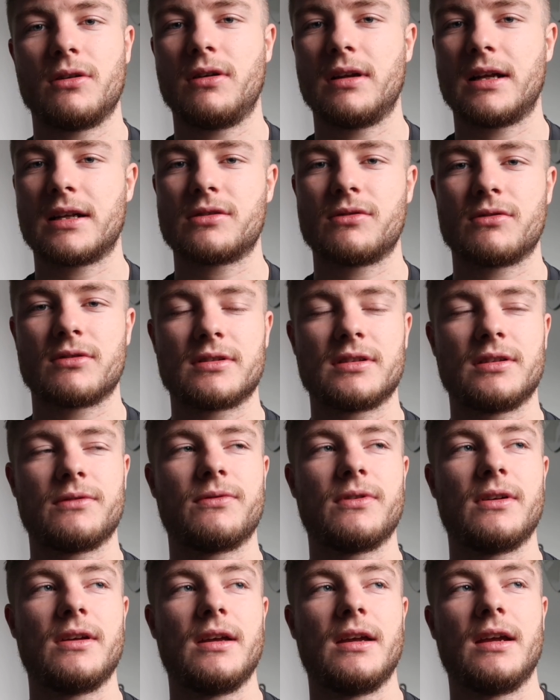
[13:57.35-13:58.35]
all that sort of
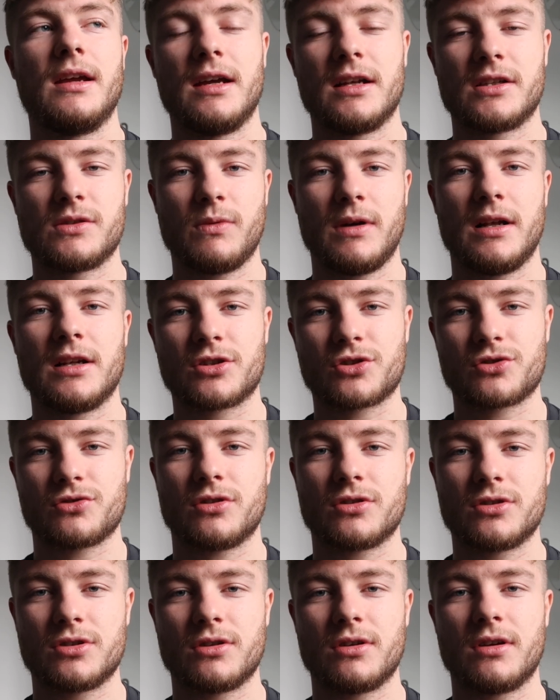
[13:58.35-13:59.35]
stuff. It's well
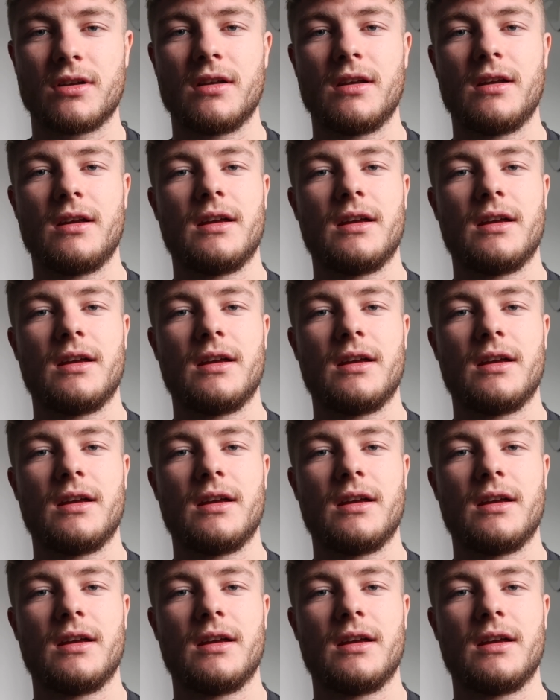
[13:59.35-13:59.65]
structured.